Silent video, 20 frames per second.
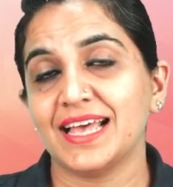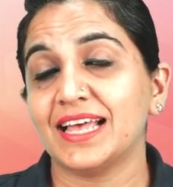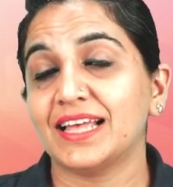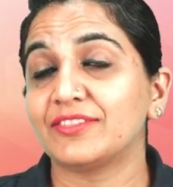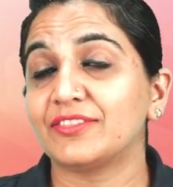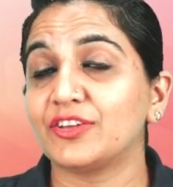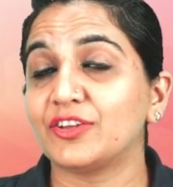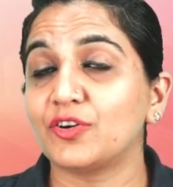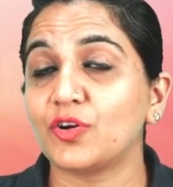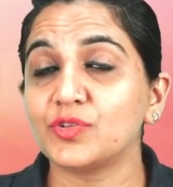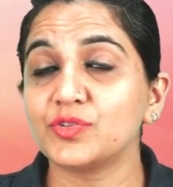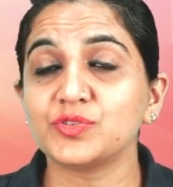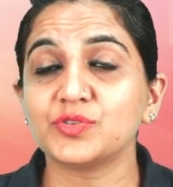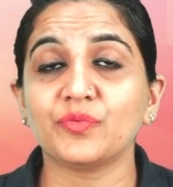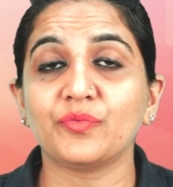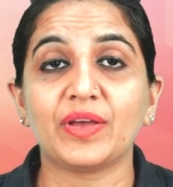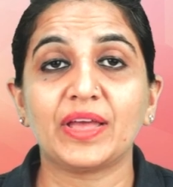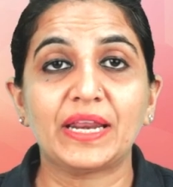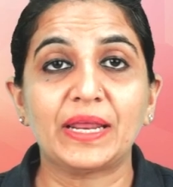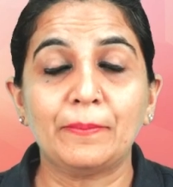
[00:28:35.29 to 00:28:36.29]
They're also
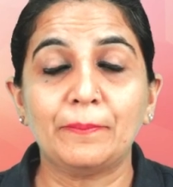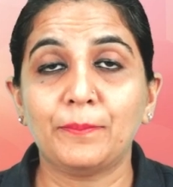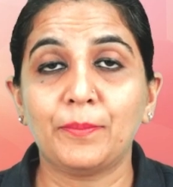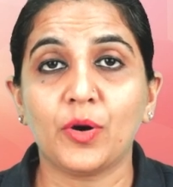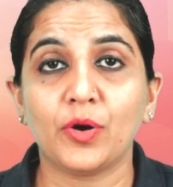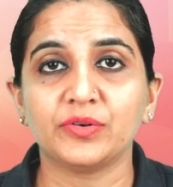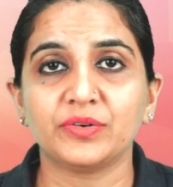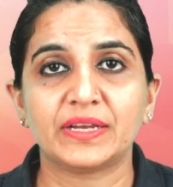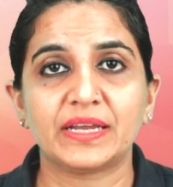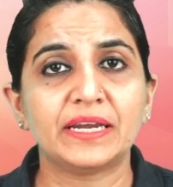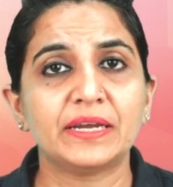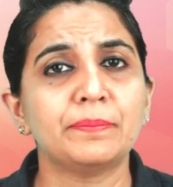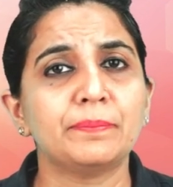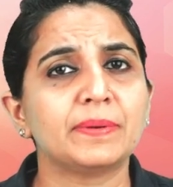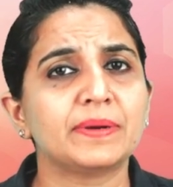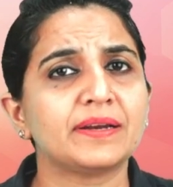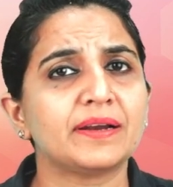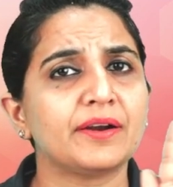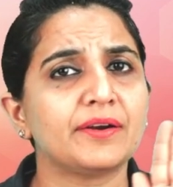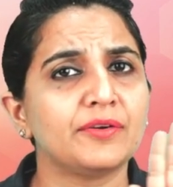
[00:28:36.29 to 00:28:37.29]
very important but
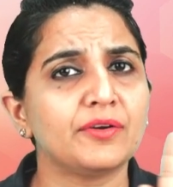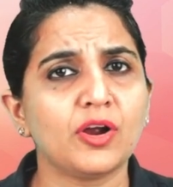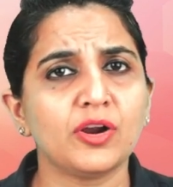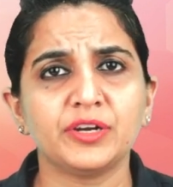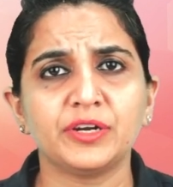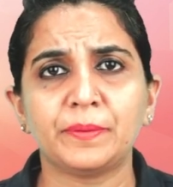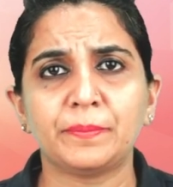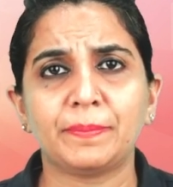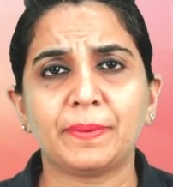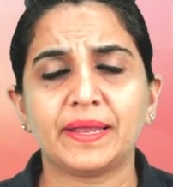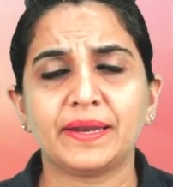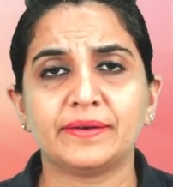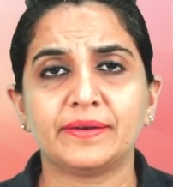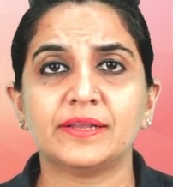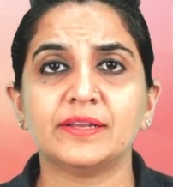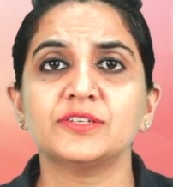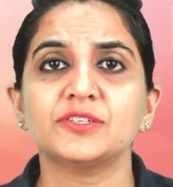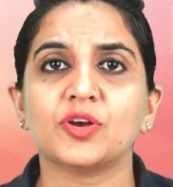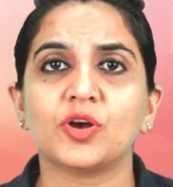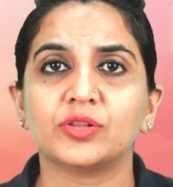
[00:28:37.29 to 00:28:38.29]
are not
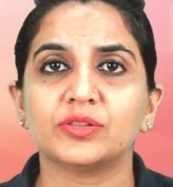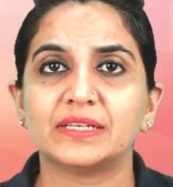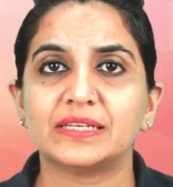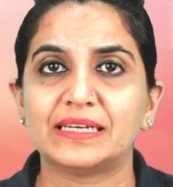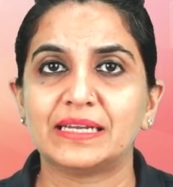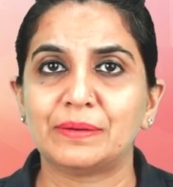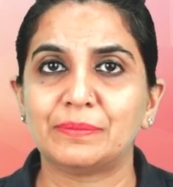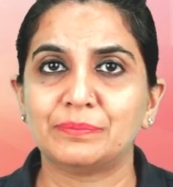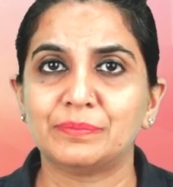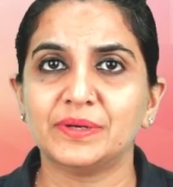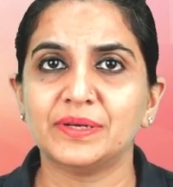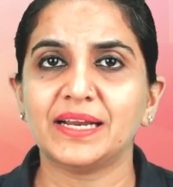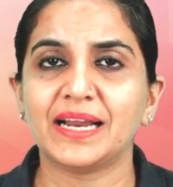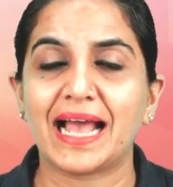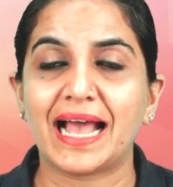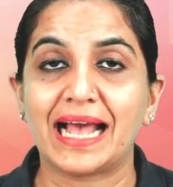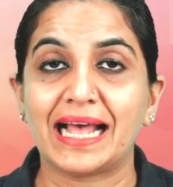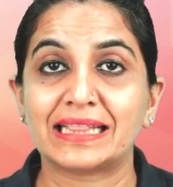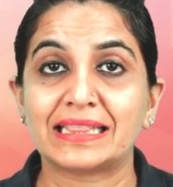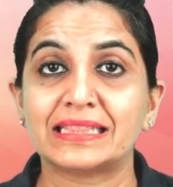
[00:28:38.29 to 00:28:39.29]
dependent on the number
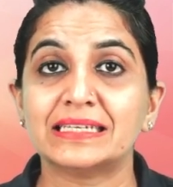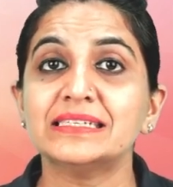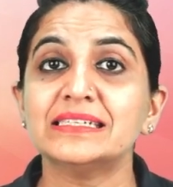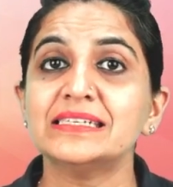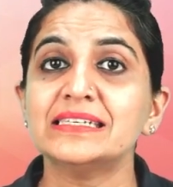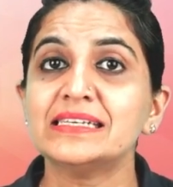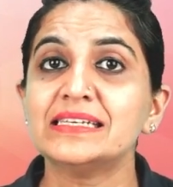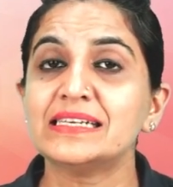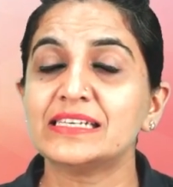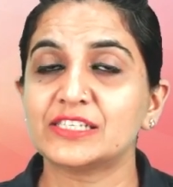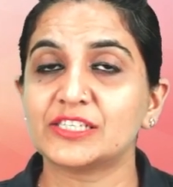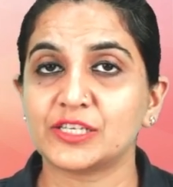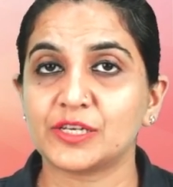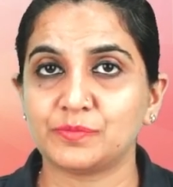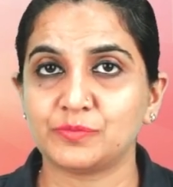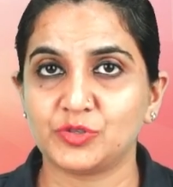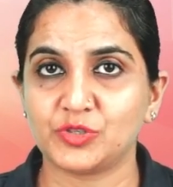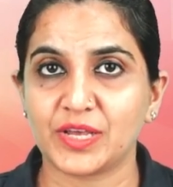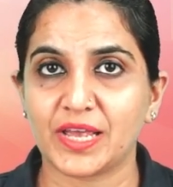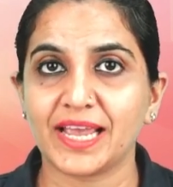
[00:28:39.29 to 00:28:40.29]
and the
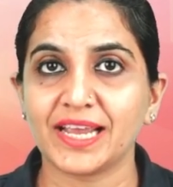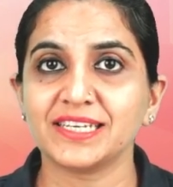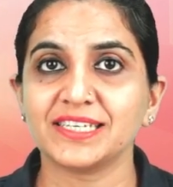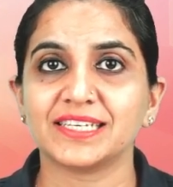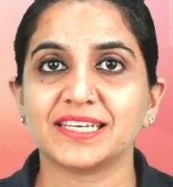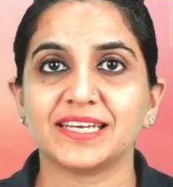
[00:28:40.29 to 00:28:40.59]
subject